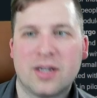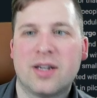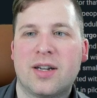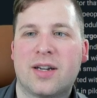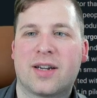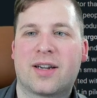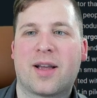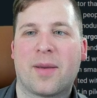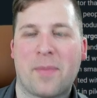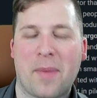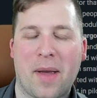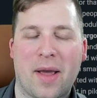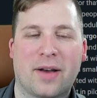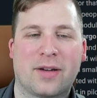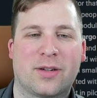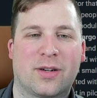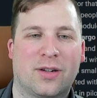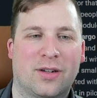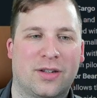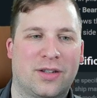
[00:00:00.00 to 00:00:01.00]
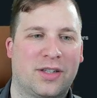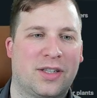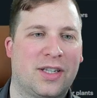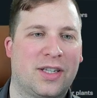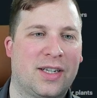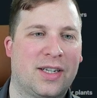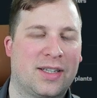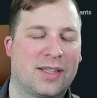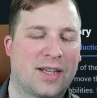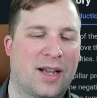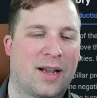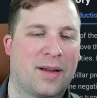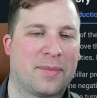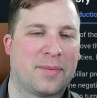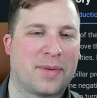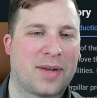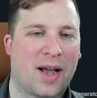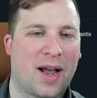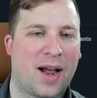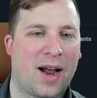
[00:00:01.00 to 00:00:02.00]
command control. Jeez, I am
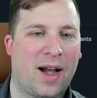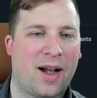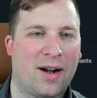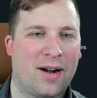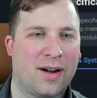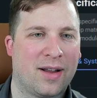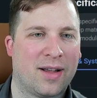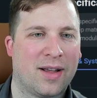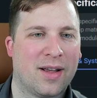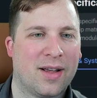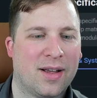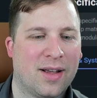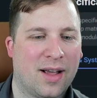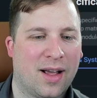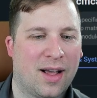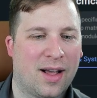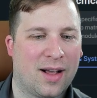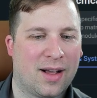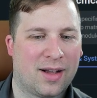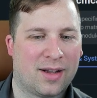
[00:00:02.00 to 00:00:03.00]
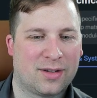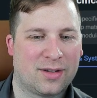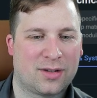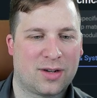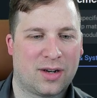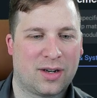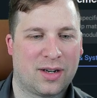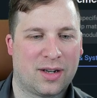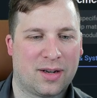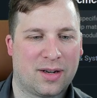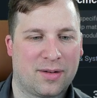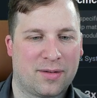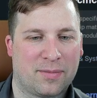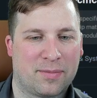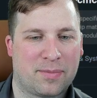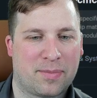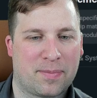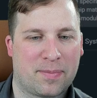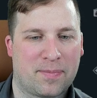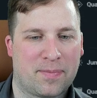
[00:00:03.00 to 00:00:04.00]
tired. Trying to
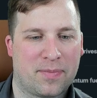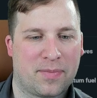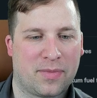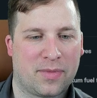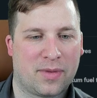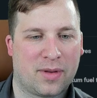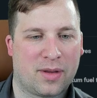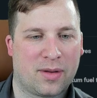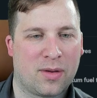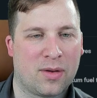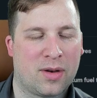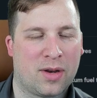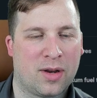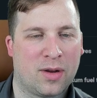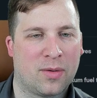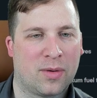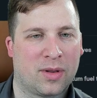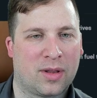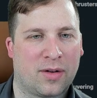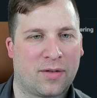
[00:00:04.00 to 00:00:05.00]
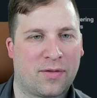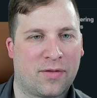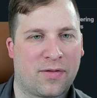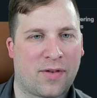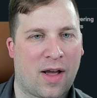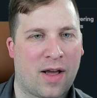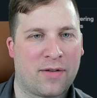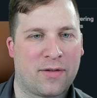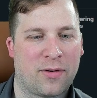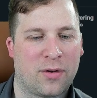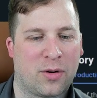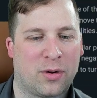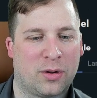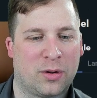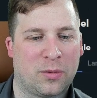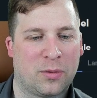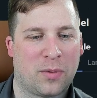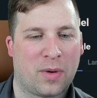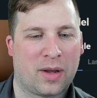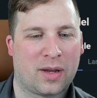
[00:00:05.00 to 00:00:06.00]
deal with a 5-year-old
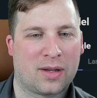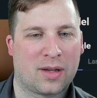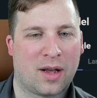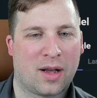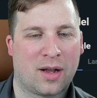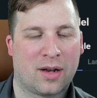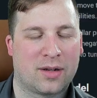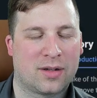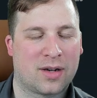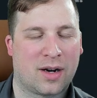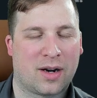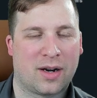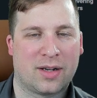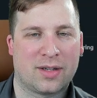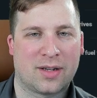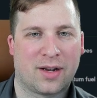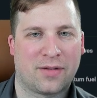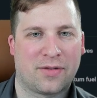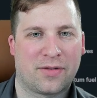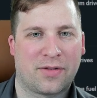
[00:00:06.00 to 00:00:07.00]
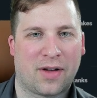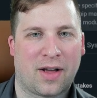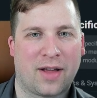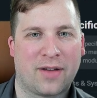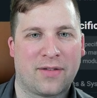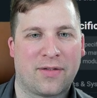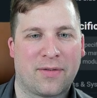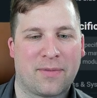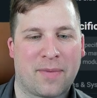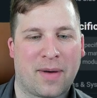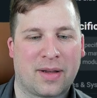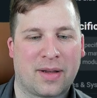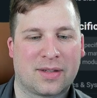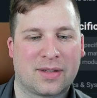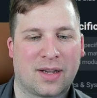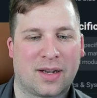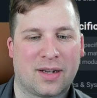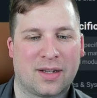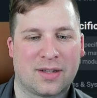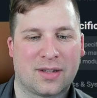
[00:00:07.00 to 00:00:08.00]
who sorry, he's not 5. My
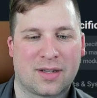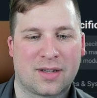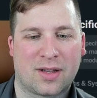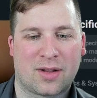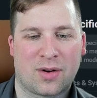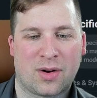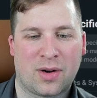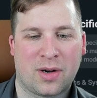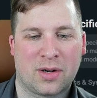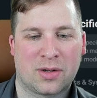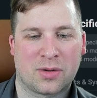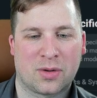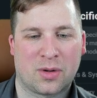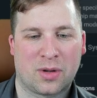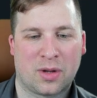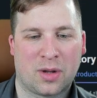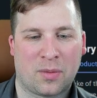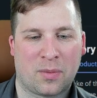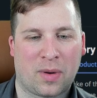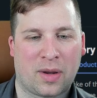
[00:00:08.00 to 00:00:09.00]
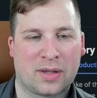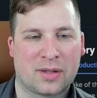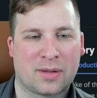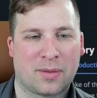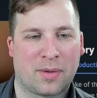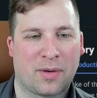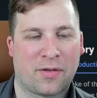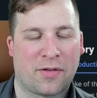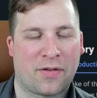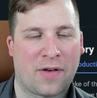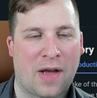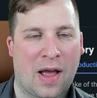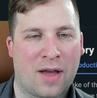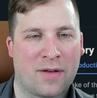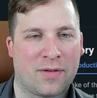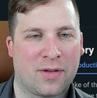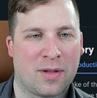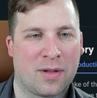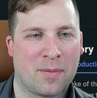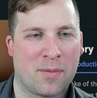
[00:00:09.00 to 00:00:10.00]
son is 3 years old, and he wakes up at 5
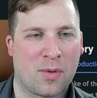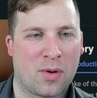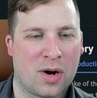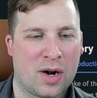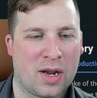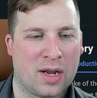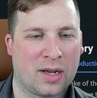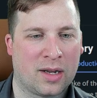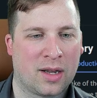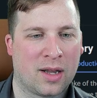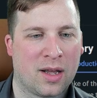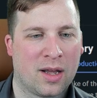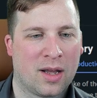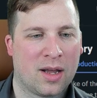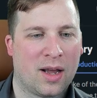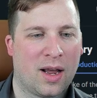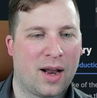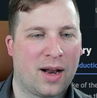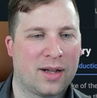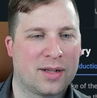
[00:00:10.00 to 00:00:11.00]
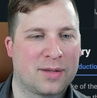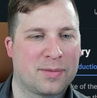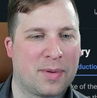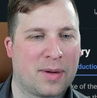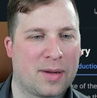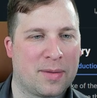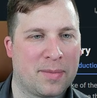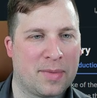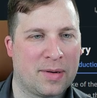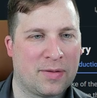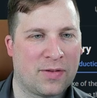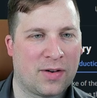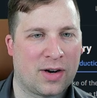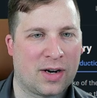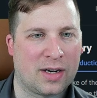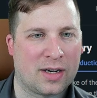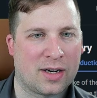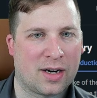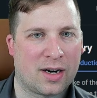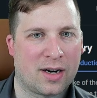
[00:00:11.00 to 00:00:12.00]
in the morning, and it's making me very
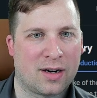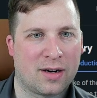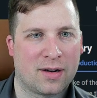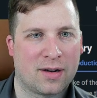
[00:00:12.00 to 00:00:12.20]
tired.